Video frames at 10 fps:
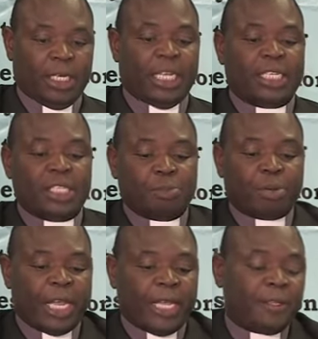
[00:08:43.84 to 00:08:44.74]
Let us
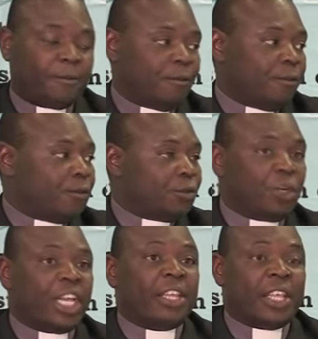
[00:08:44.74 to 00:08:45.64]
pray
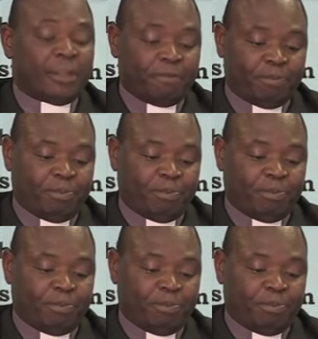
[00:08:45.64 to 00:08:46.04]
together.